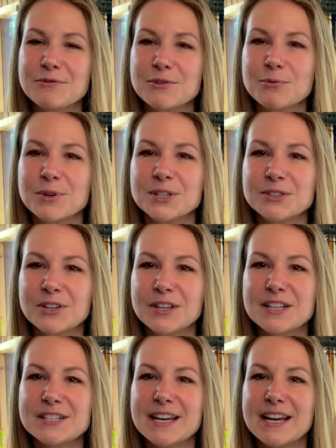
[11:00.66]
for work during
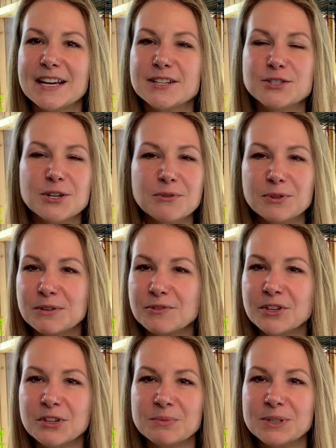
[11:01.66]
the day, don't leave
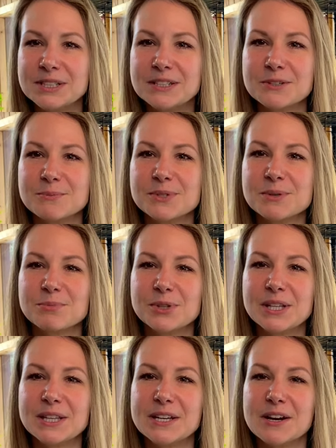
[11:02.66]
your humidity domes
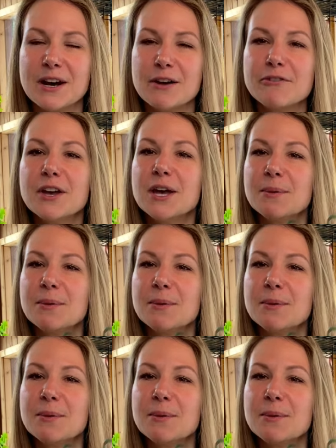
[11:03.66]
completely off,